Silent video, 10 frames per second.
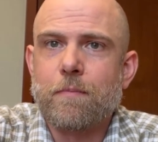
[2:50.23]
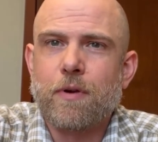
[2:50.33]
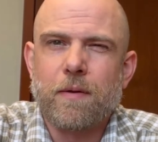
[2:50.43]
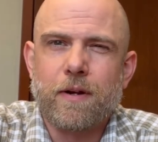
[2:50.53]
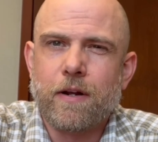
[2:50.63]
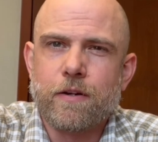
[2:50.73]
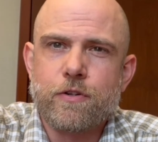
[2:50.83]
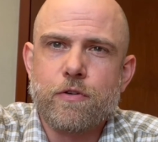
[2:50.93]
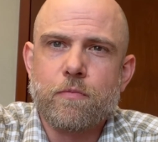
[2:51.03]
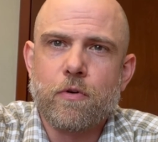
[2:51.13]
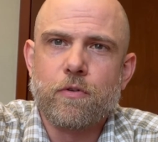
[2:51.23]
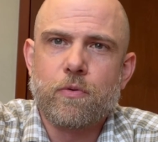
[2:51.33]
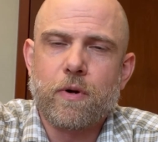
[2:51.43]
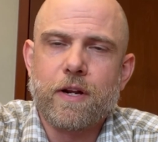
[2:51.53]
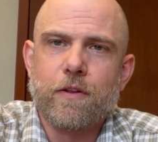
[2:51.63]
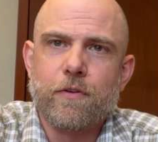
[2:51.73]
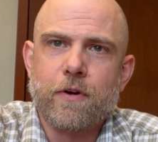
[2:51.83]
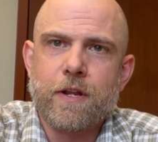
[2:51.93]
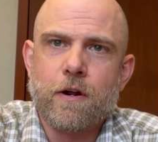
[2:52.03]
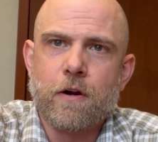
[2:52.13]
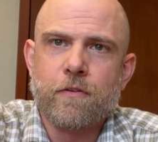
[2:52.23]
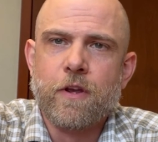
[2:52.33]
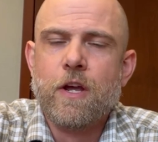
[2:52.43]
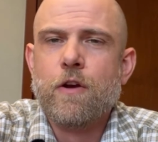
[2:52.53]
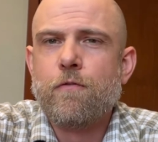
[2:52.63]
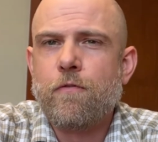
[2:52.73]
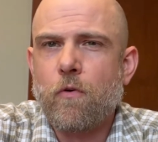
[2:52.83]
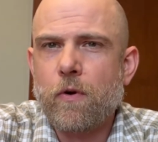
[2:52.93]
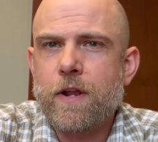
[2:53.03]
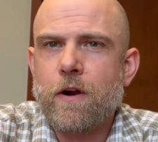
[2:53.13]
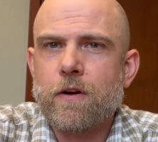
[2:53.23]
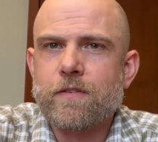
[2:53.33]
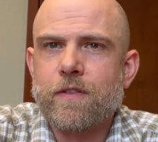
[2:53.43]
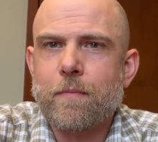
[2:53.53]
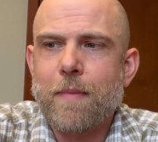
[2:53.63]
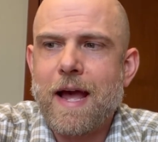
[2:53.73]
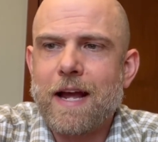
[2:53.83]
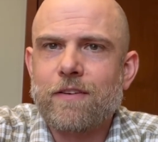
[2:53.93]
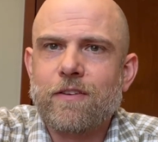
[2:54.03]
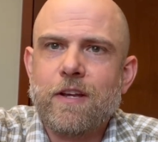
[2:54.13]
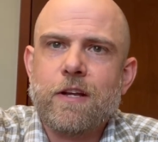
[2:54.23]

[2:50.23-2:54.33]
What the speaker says: I'm probably not going to shoot more than 20 to 30 yards, 40 yards at the max.